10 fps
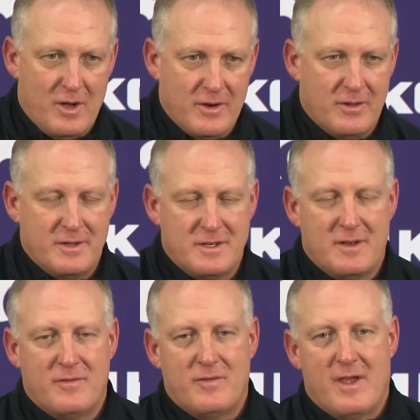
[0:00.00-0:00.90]
huddle.
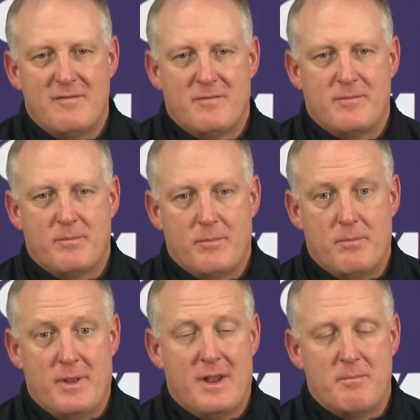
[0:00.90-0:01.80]
if I've
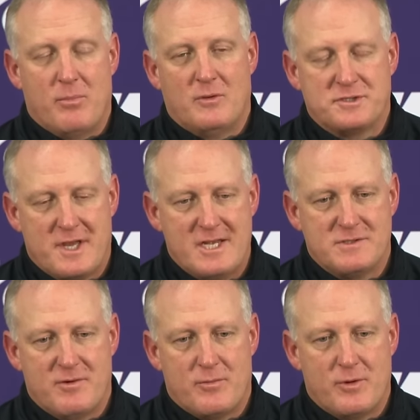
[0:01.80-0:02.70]
been on both sides
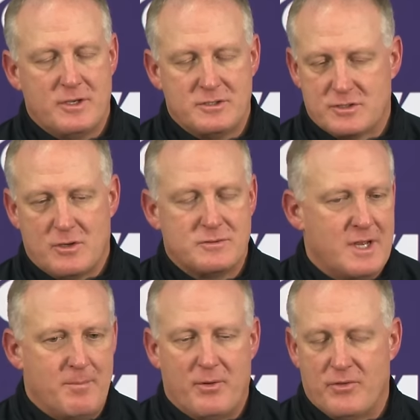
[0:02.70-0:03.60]
of it where you just go
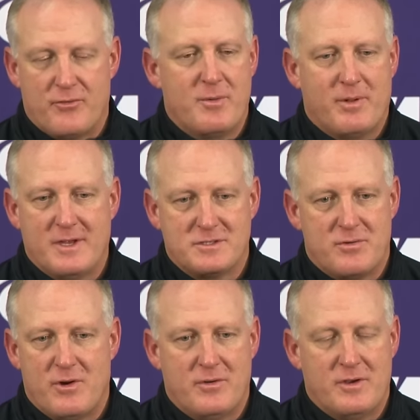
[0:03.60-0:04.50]
tempo three plays in a
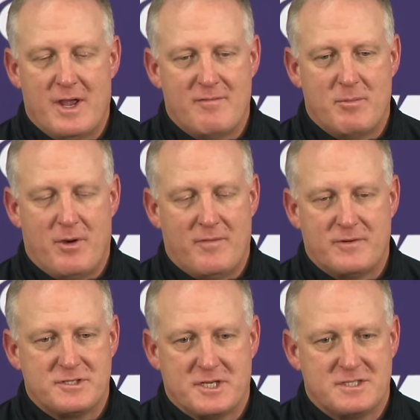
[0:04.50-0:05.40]
row and you have the ball
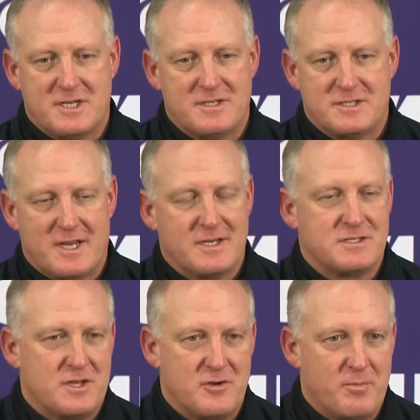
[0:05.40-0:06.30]
for 16
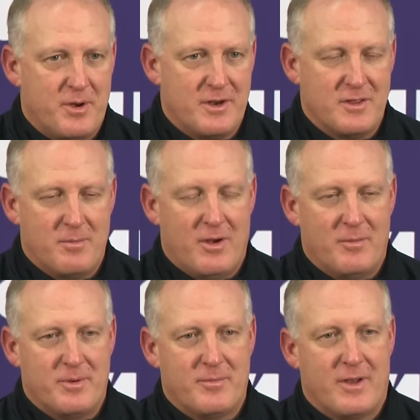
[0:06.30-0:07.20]
seconds, then you're punting the ball,
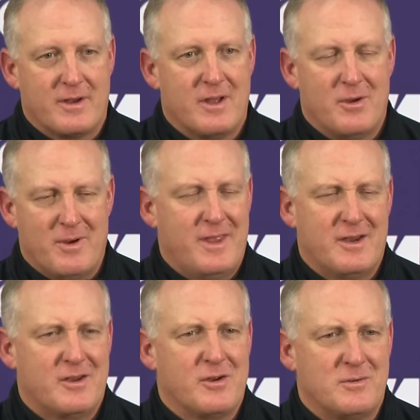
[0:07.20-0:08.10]
and people are like, why the
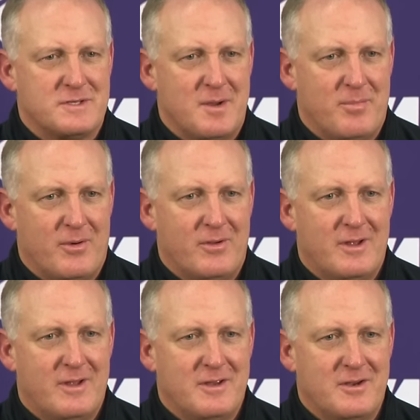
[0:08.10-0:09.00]
heck are you going tempo?
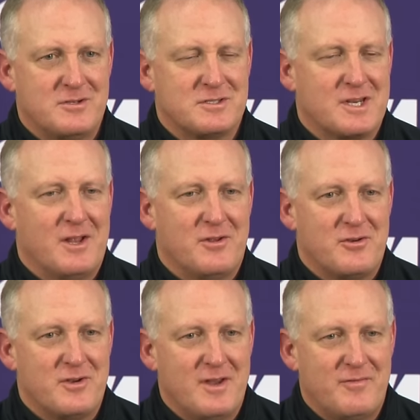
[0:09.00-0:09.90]
You're just killing
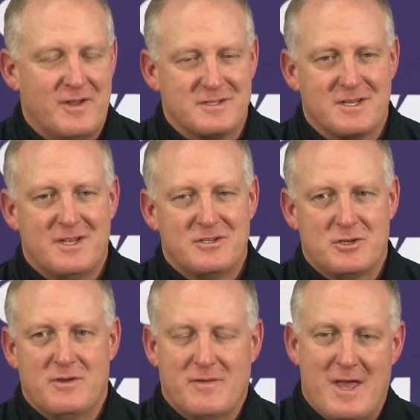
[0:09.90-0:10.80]
your defense. So
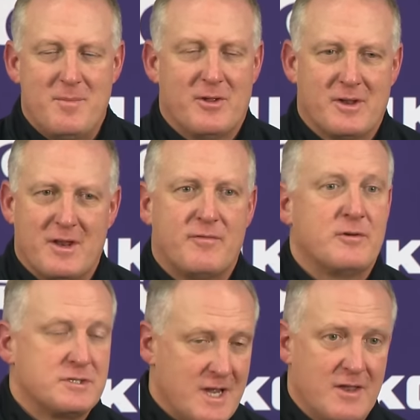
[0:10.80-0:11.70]
you've got to be able to get a
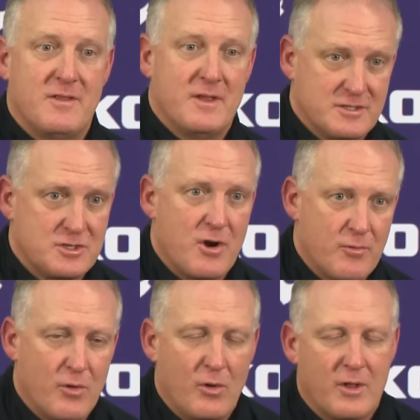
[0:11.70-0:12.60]
first down and then start
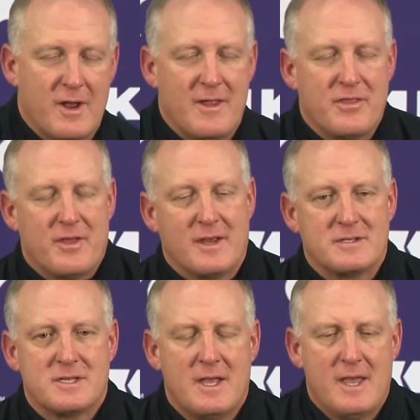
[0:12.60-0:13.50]
rolling on
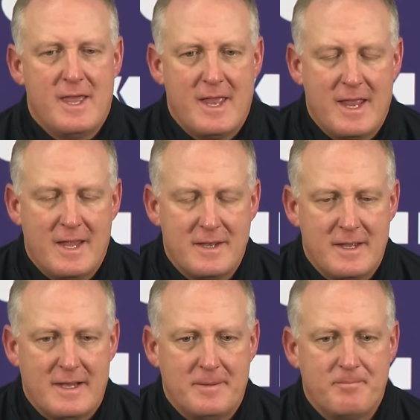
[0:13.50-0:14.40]
things. And
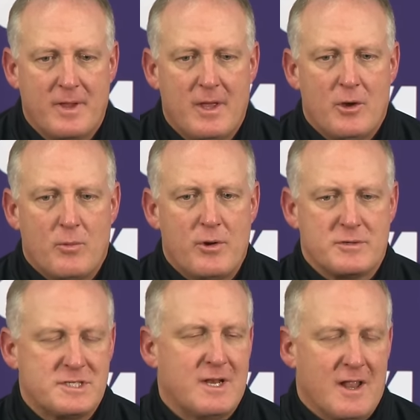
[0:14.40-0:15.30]
um, we were
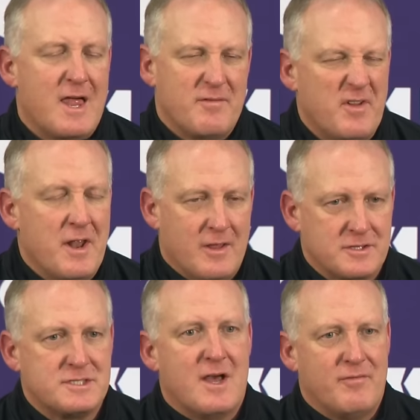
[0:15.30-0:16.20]
seeing a lot of vanilla
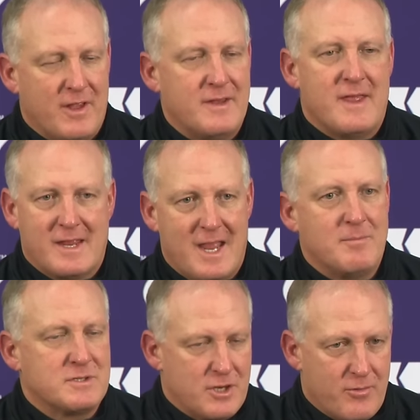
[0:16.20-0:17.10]
stuff late in that game
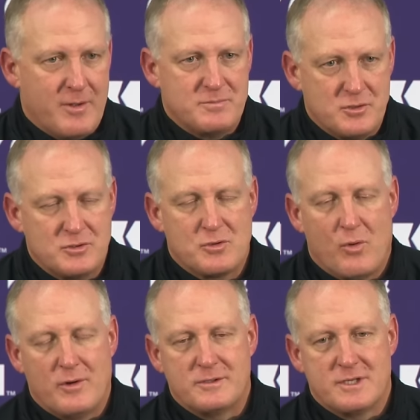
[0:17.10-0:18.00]
because they were up two
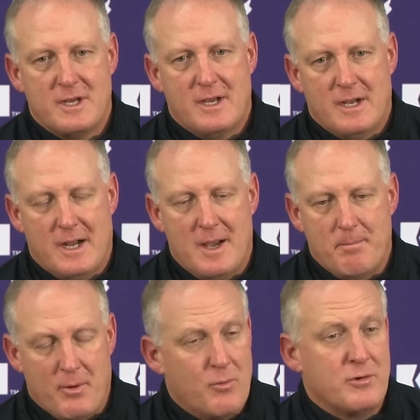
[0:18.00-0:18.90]
scores, um,
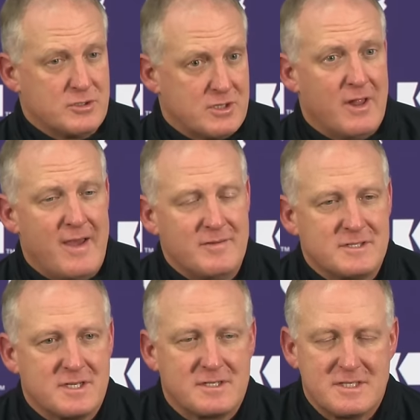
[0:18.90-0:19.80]
but we were still having
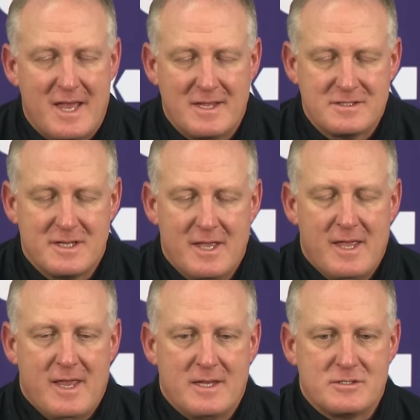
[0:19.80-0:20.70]
success.
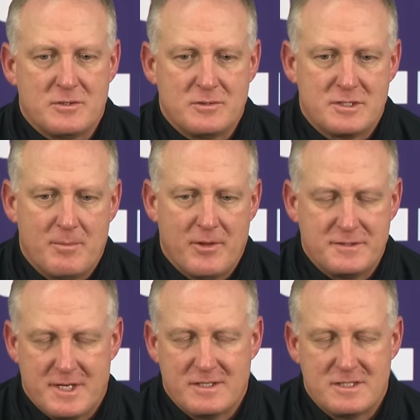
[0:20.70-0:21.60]
And so some of
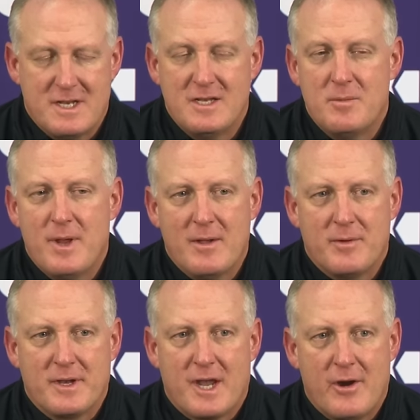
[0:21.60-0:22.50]
those things need to be able
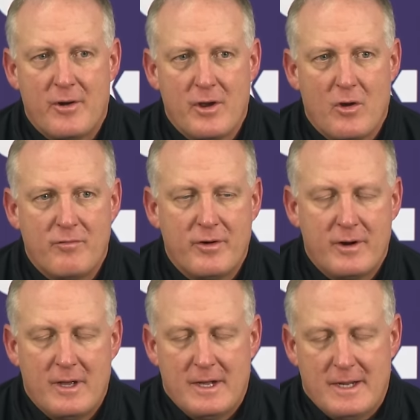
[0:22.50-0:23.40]
to carry over.
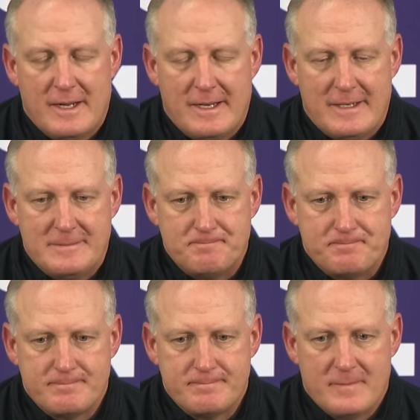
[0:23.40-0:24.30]
Um,
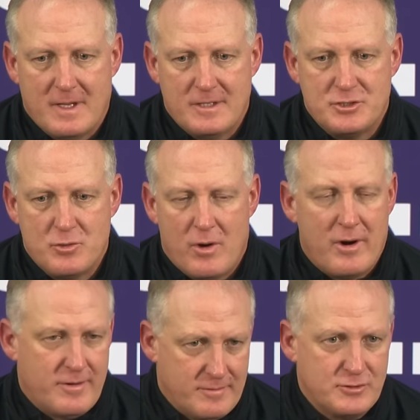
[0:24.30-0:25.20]
into
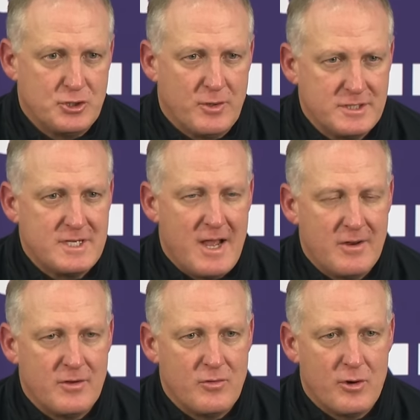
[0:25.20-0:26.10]
our choice
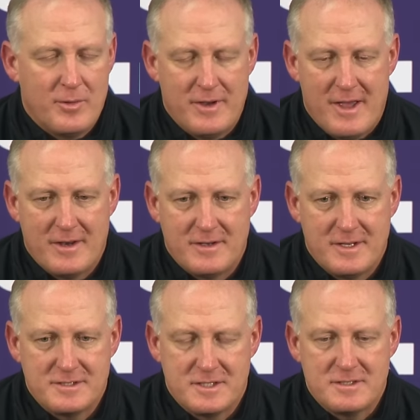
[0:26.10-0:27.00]
down and normal down and
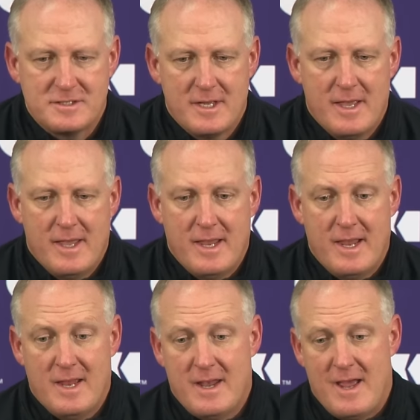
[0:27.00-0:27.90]
distance.
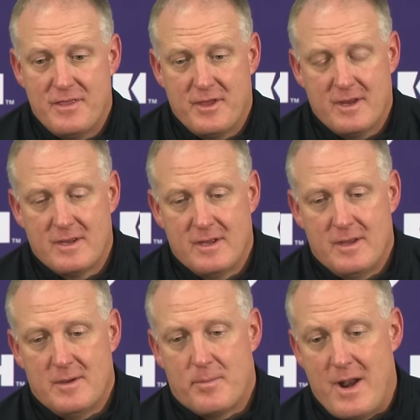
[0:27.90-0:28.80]
And I think
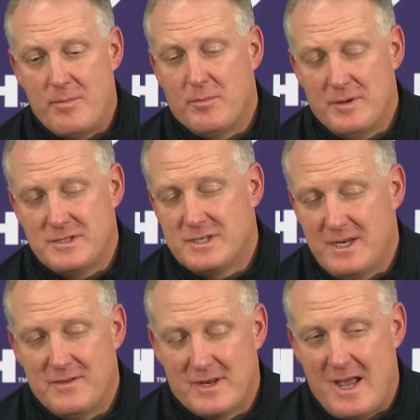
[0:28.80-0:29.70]
probably
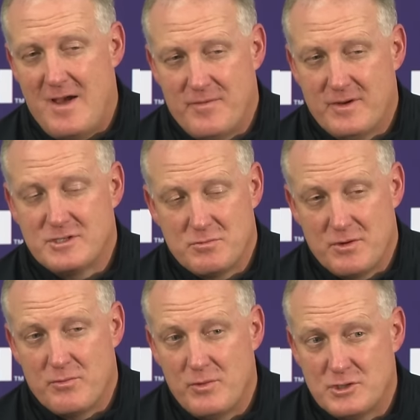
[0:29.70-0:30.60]
seeing the confidence
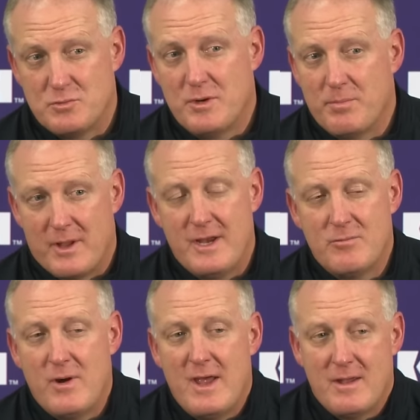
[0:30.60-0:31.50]
with which we played
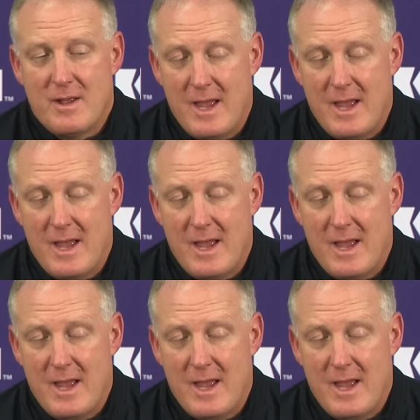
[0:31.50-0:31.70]
wet,